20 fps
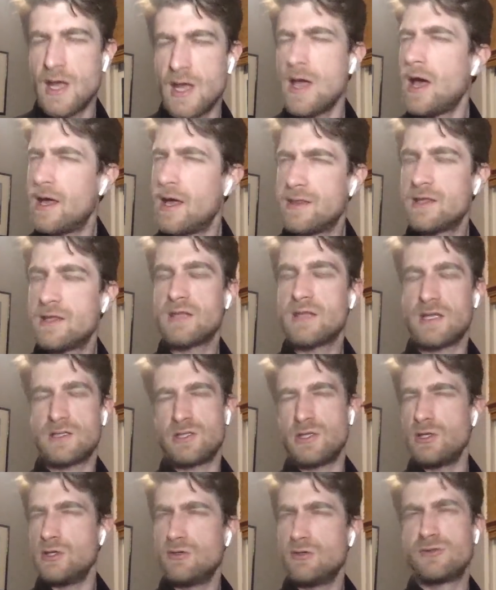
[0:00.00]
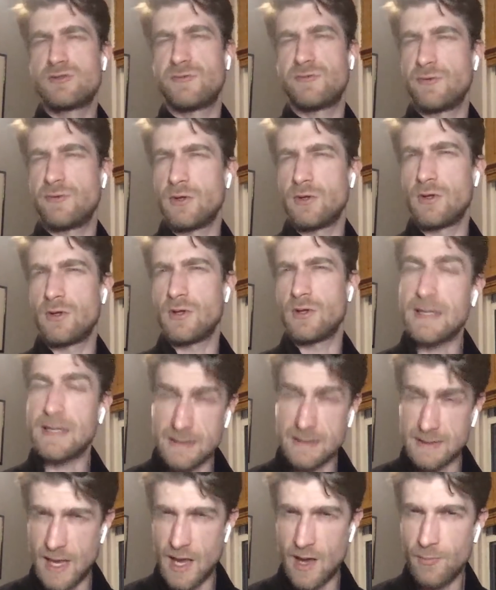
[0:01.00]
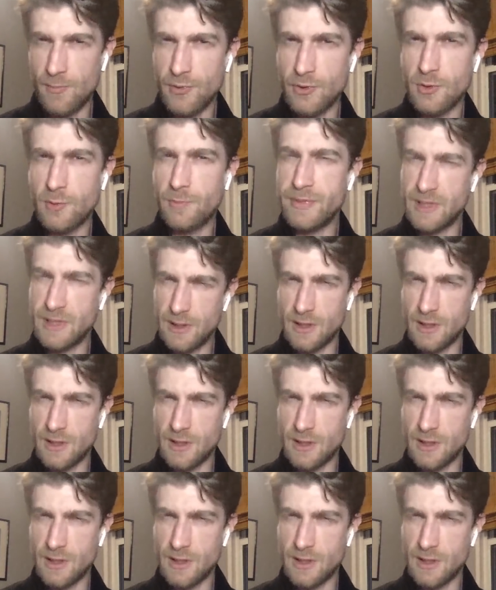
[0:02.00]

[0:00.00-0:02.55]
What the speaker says: I think that's a useful example, because